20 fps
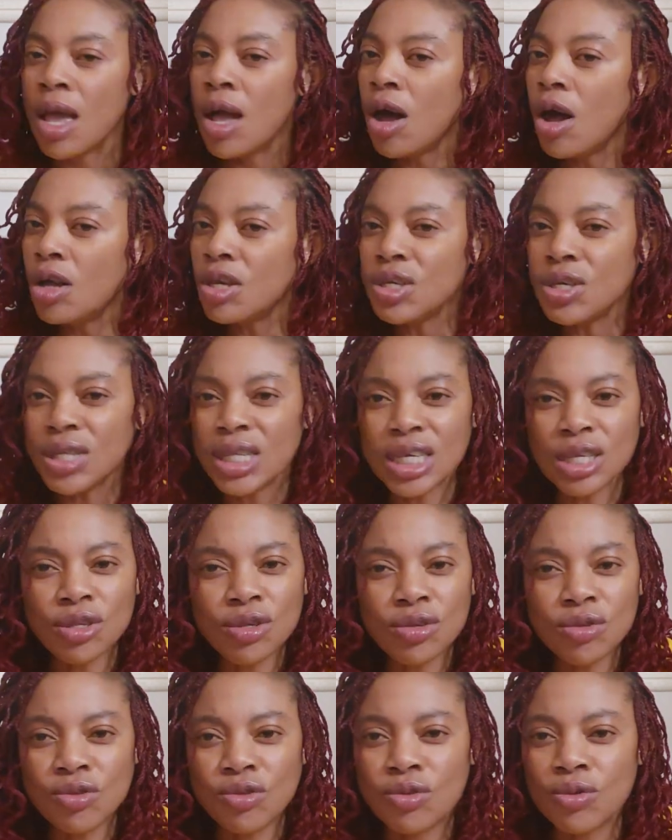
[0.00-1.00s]
all you need
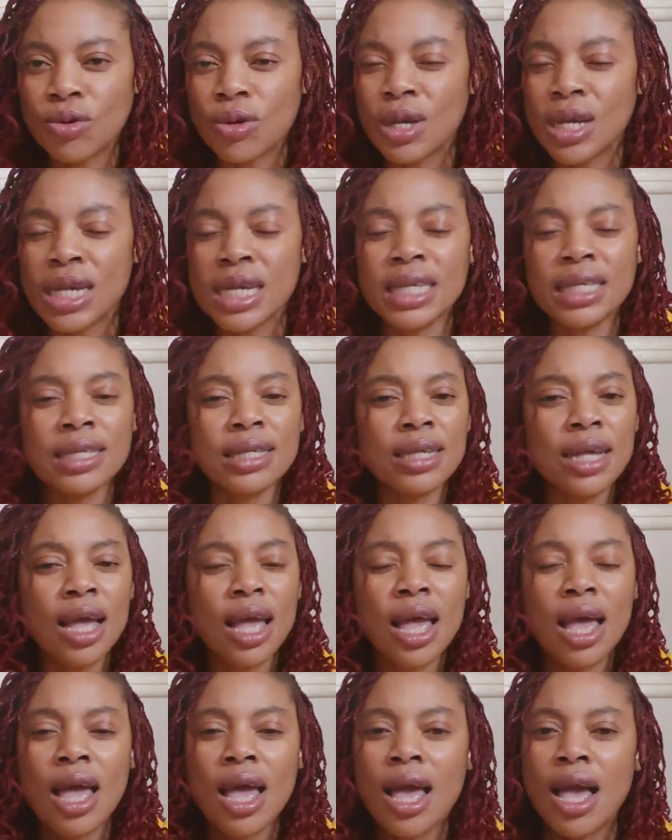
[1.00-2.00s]
to do is
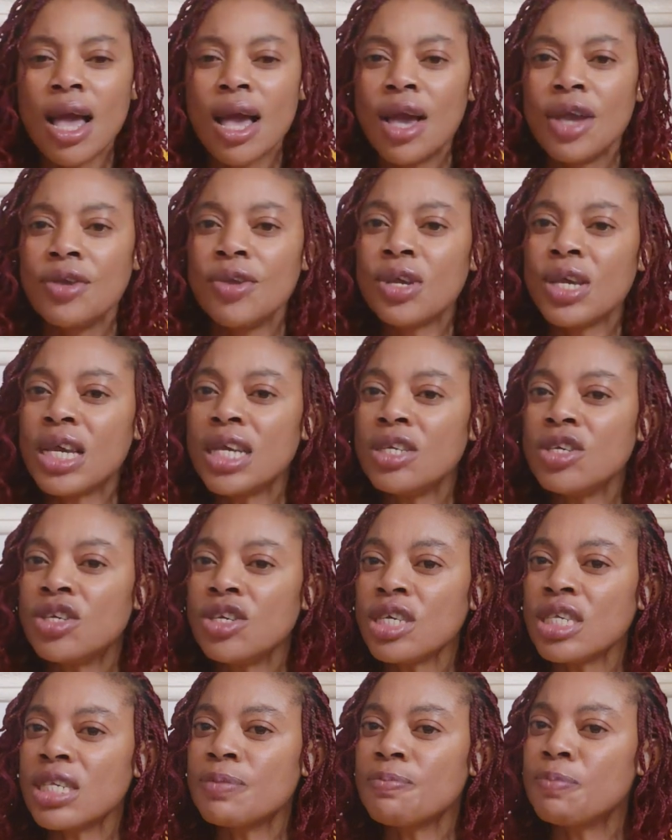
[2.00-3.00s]
you can
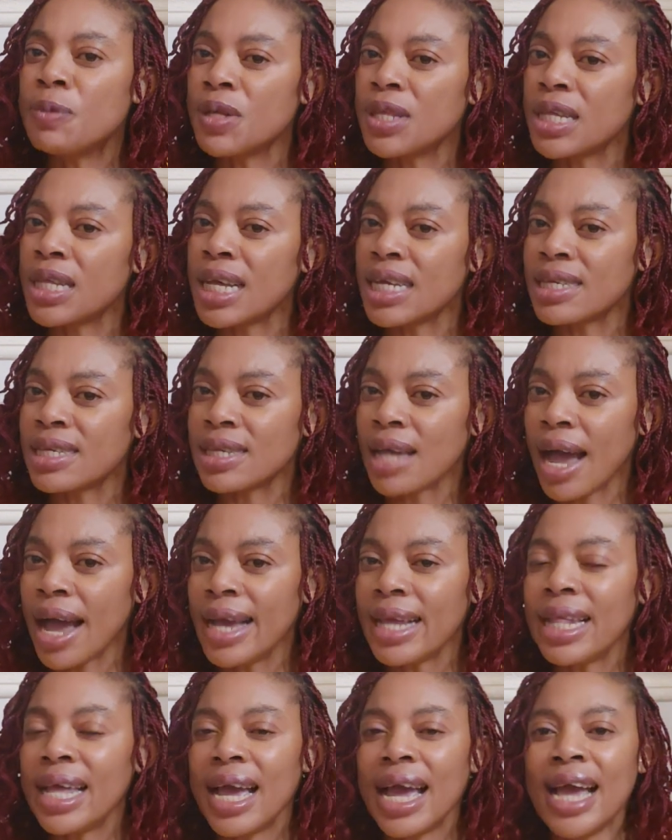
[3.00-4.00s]
just put it
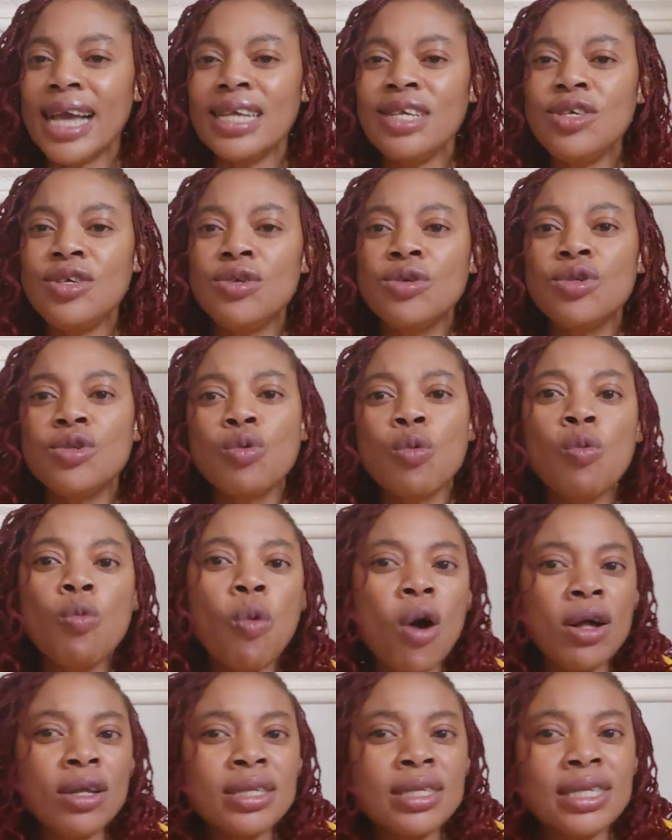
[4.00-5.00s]
aside and use
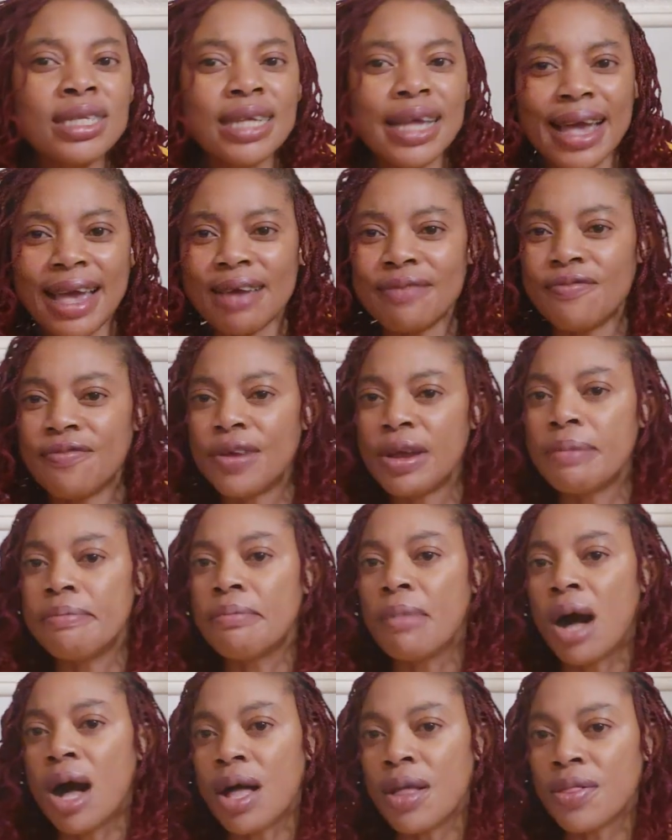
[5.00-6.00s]
once every
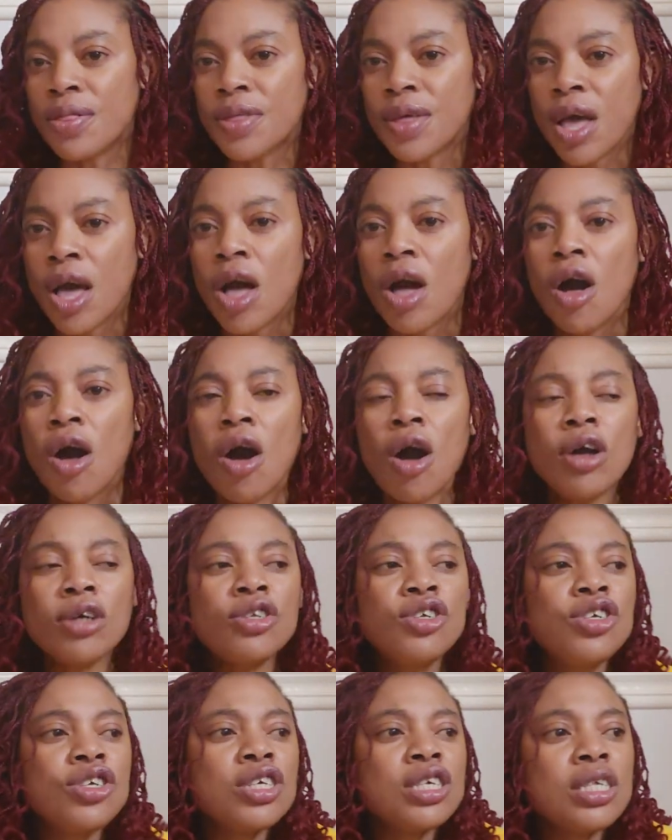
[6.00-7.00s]
month, or
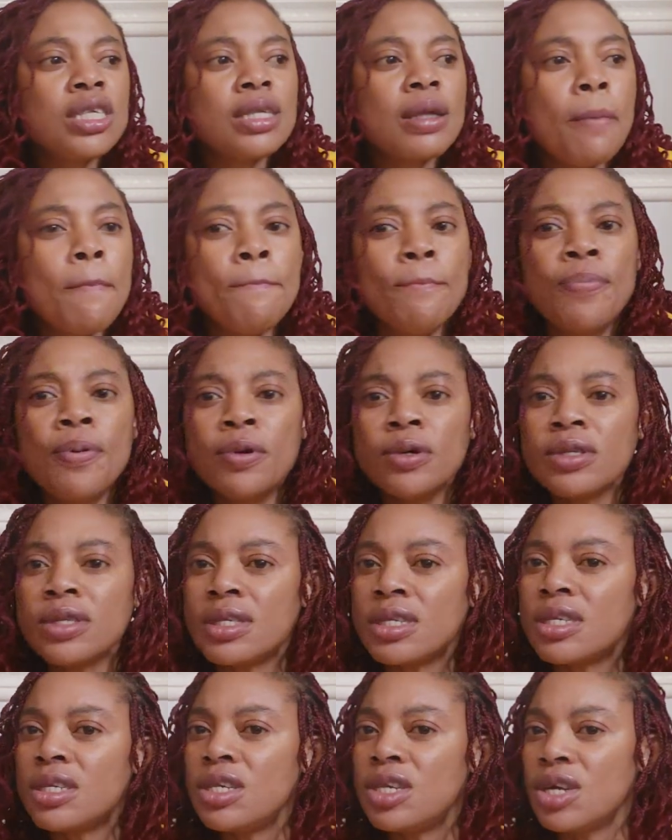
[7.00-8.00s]
just
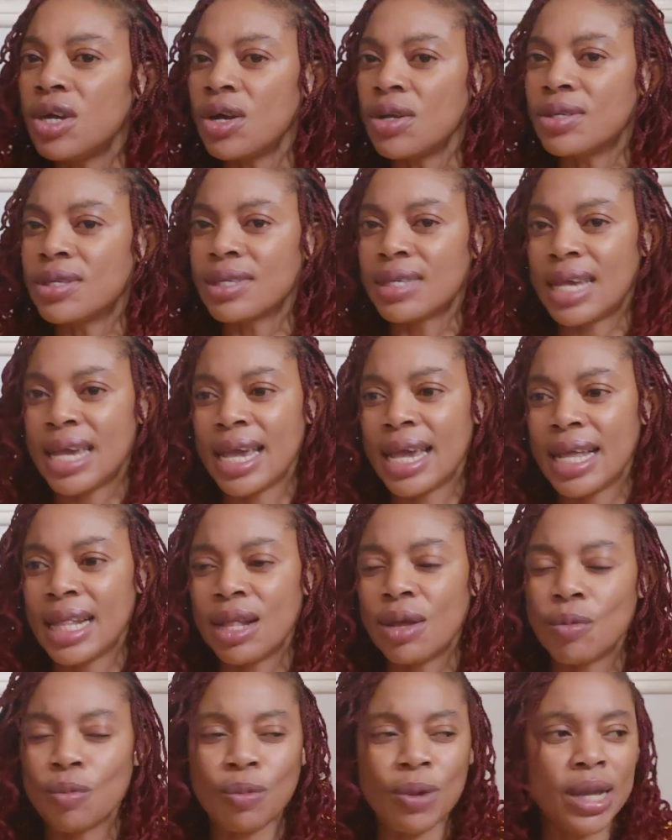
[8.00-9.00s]
boost your
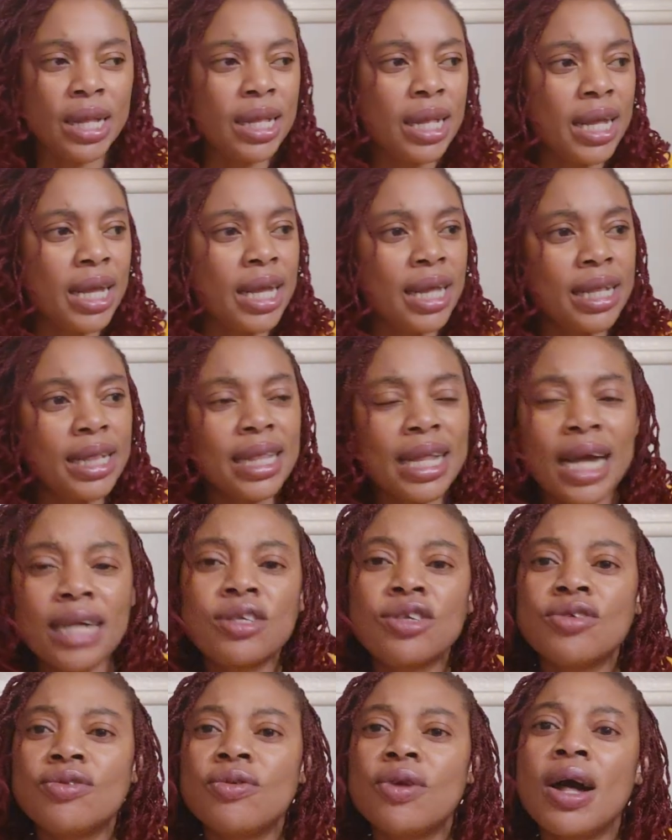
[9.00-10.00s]
skin with a
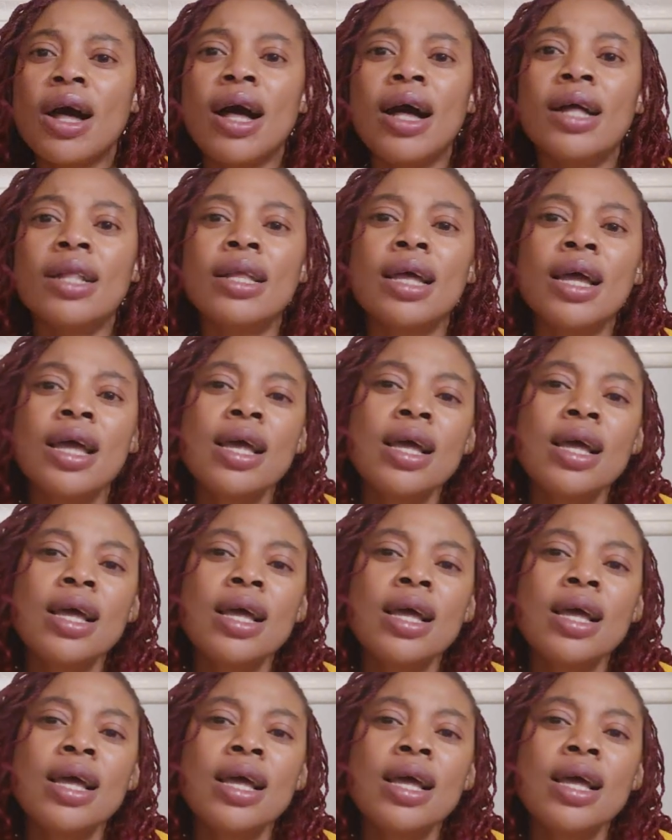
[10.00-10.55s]
natural,